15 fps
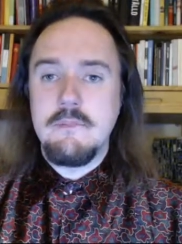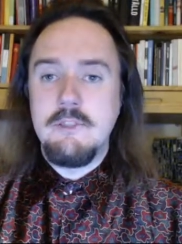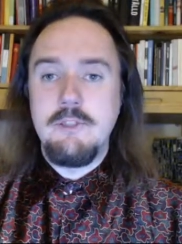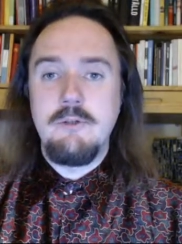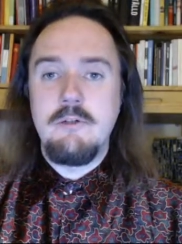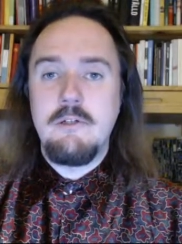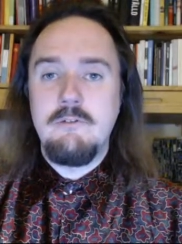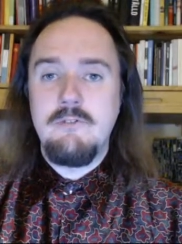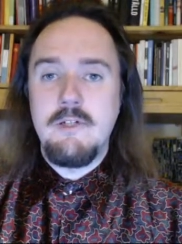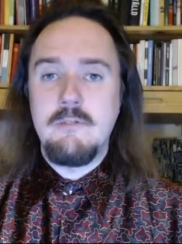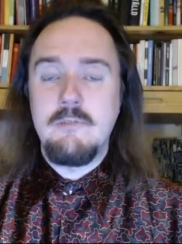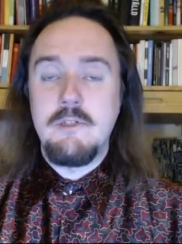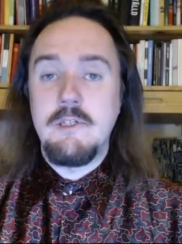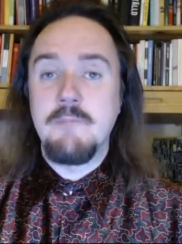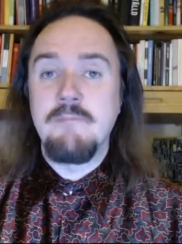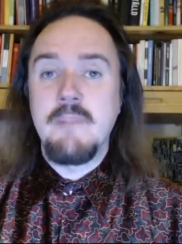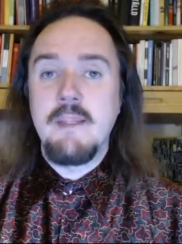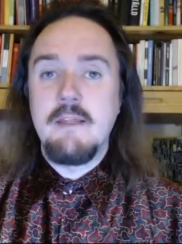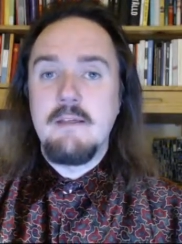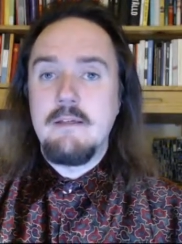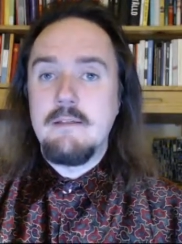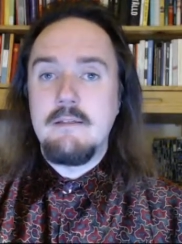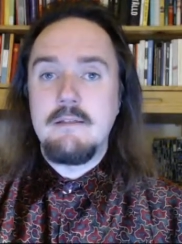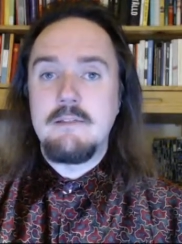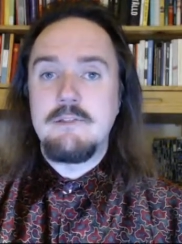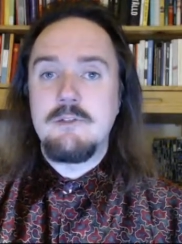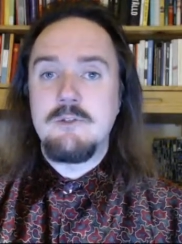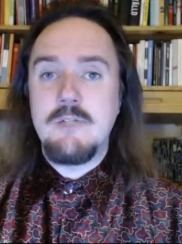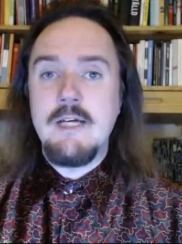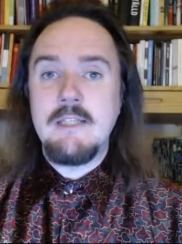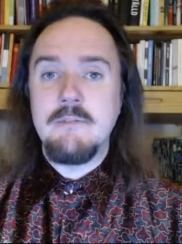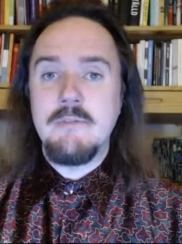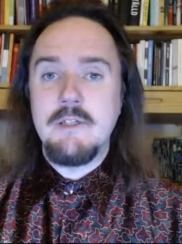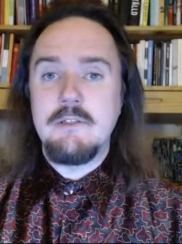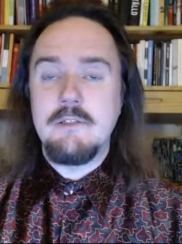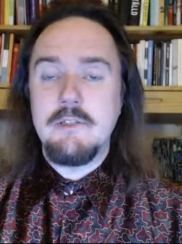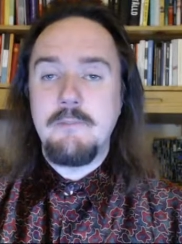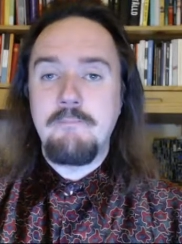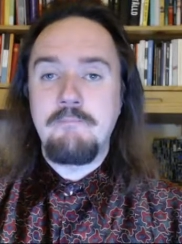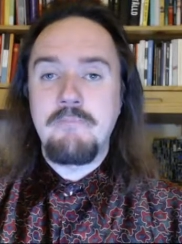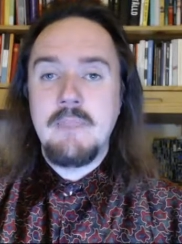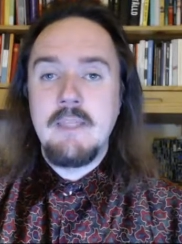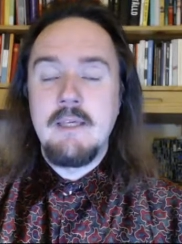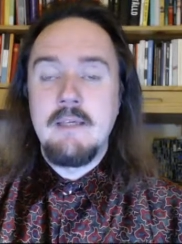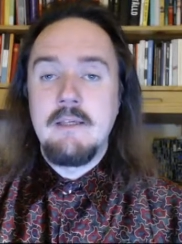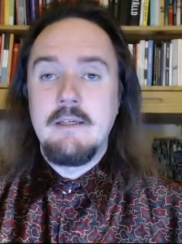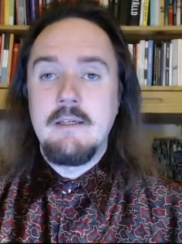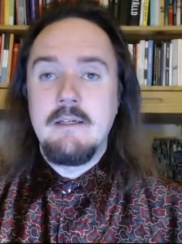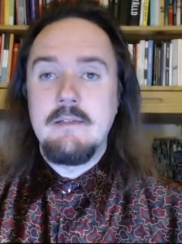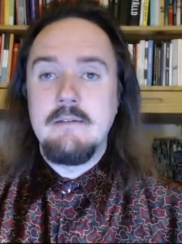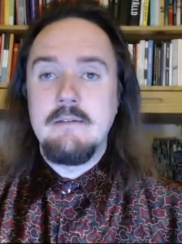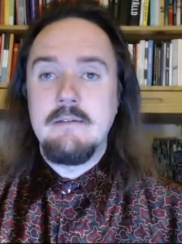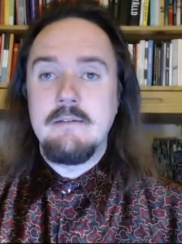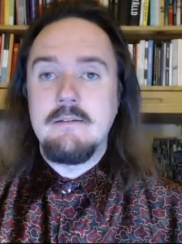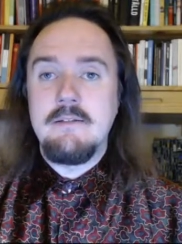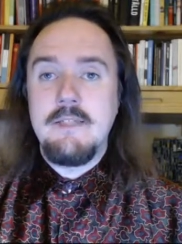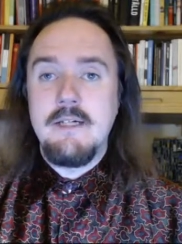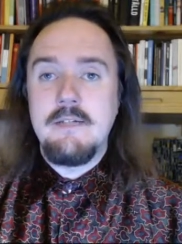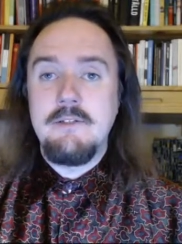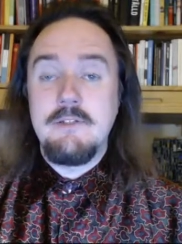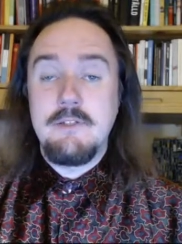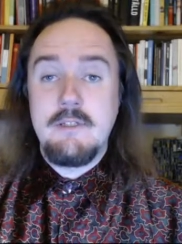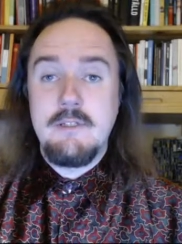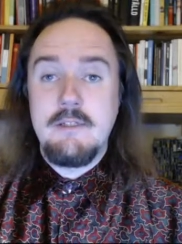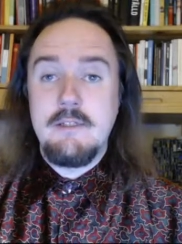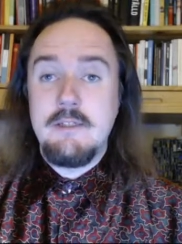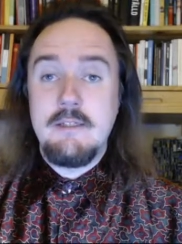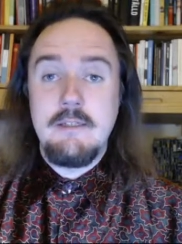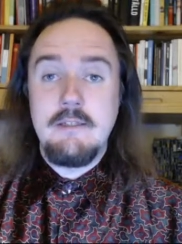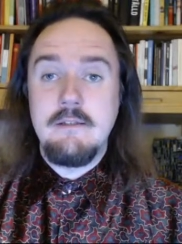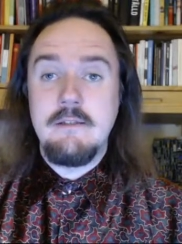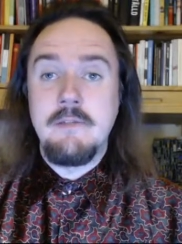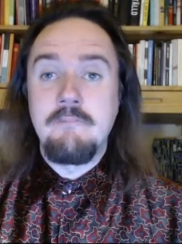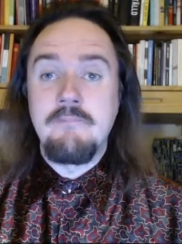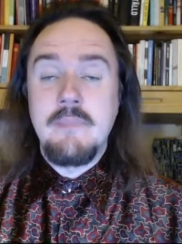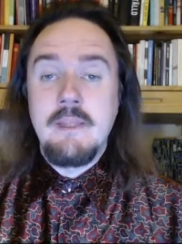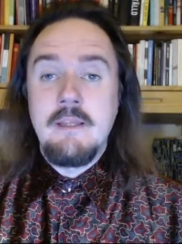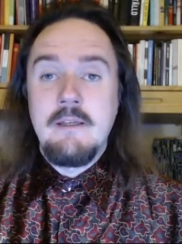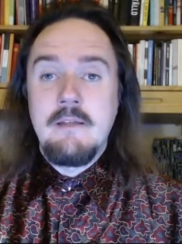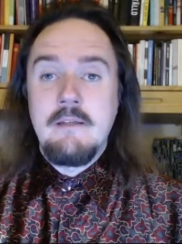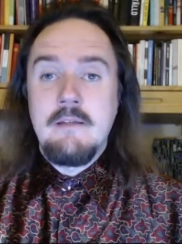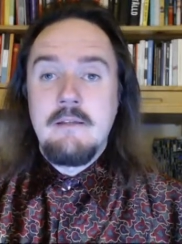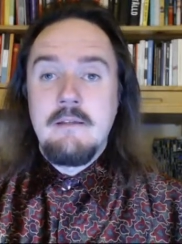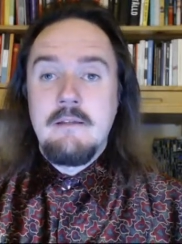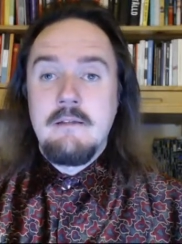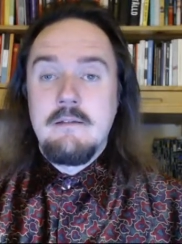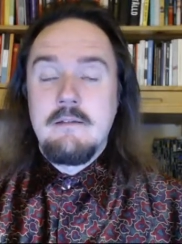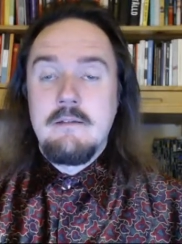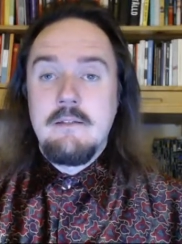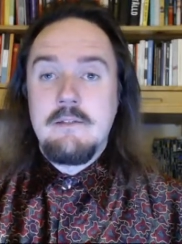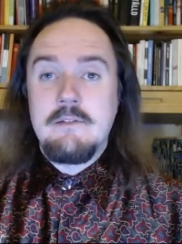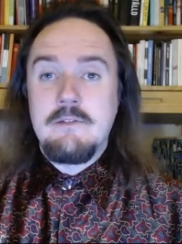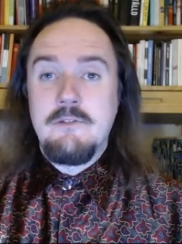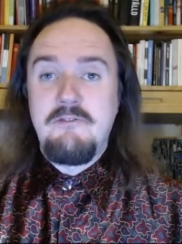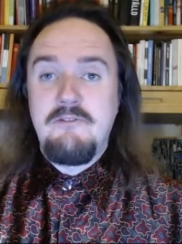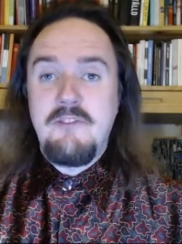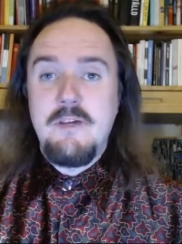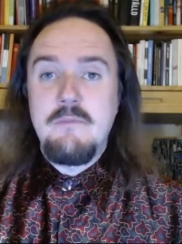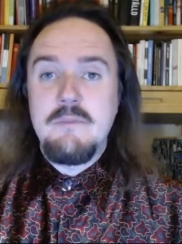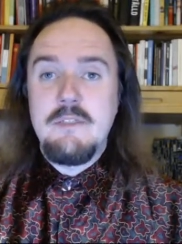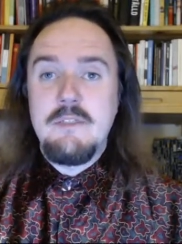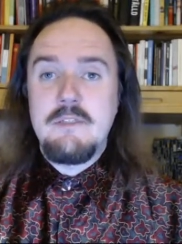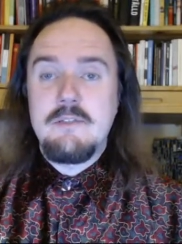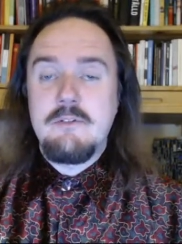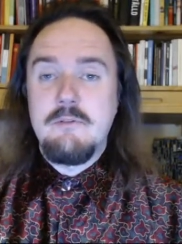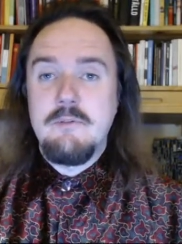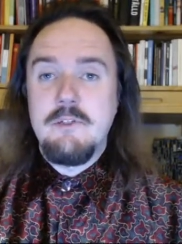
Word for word: nuclear family, it is the grandmother. And the other kind is a feminist